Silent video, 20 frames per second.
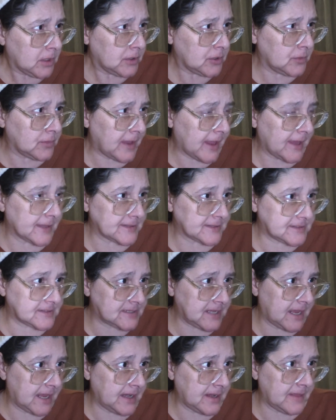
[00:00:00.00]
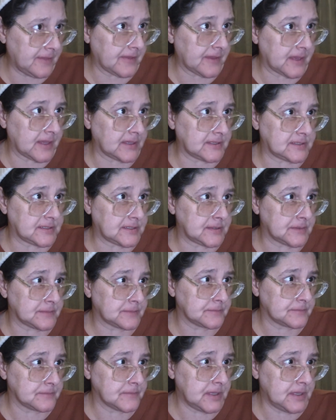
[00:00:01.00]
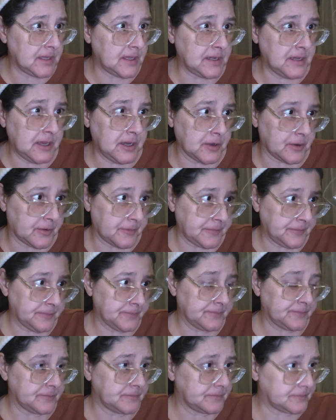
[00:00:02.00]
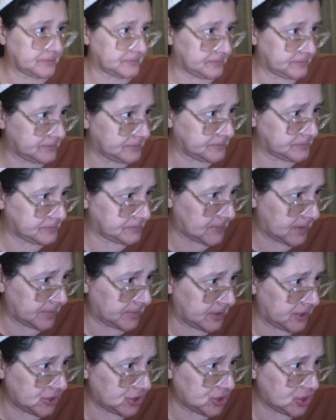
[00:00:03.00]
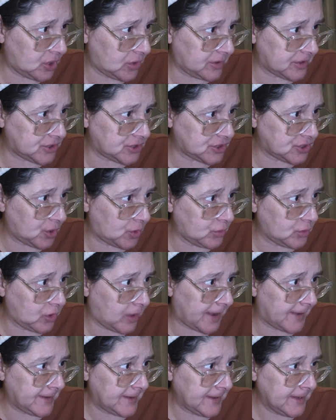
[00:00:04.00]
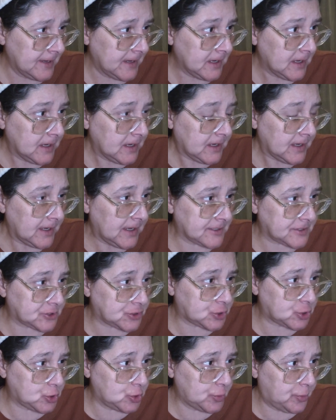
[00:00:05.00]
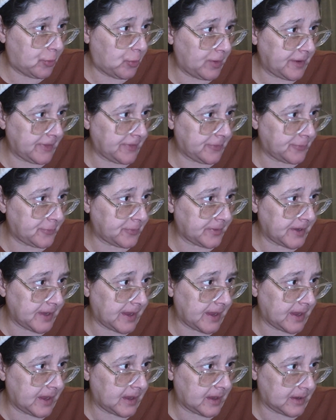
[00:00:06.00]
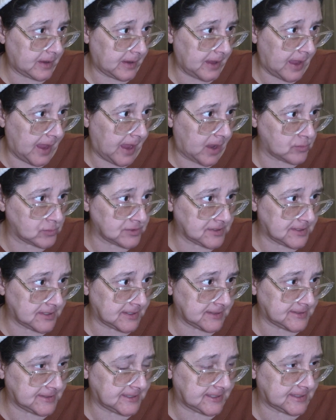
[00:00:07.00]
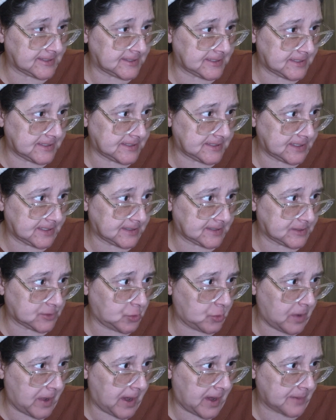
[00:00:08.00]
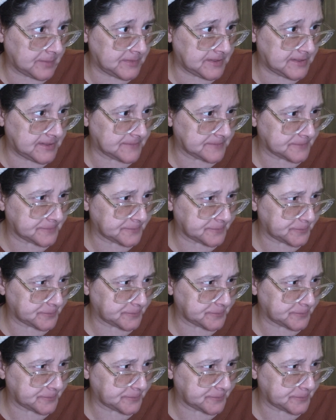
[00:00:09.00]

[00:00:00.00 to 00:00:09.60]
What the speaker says: You get 10 of these in here. I'm going to show you. Just hold on. It's 2.3 ounces, 66 grams.